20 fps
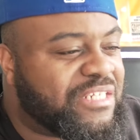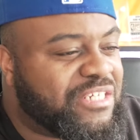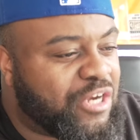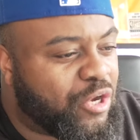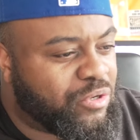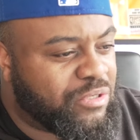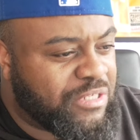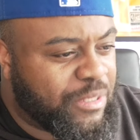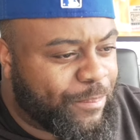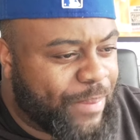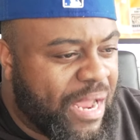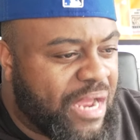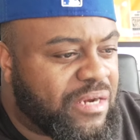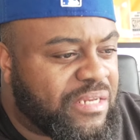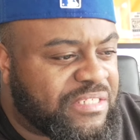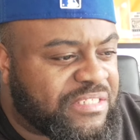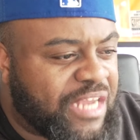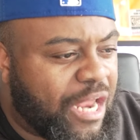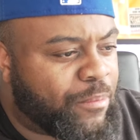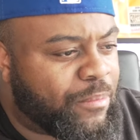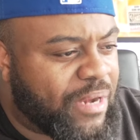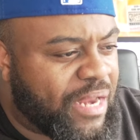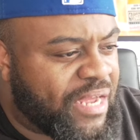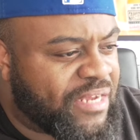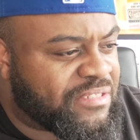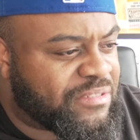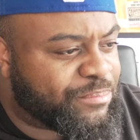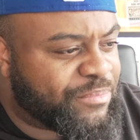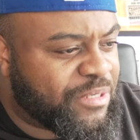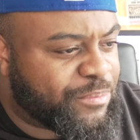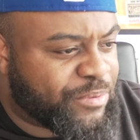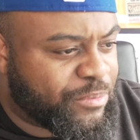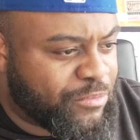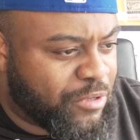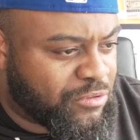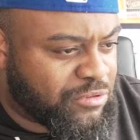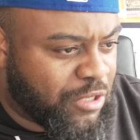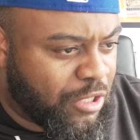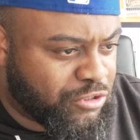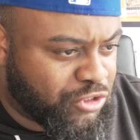No, you barely escaped the Lions, and many people
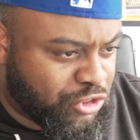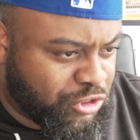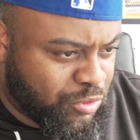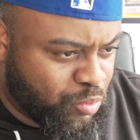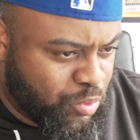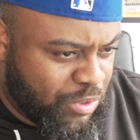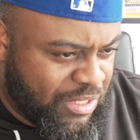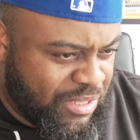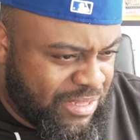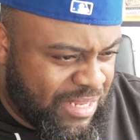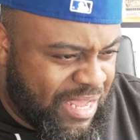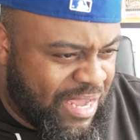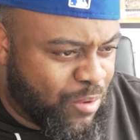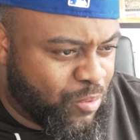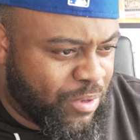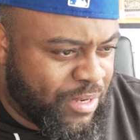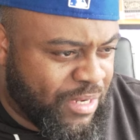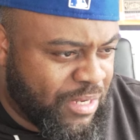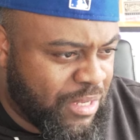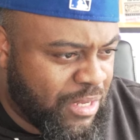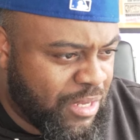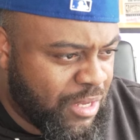don't think you should win that one.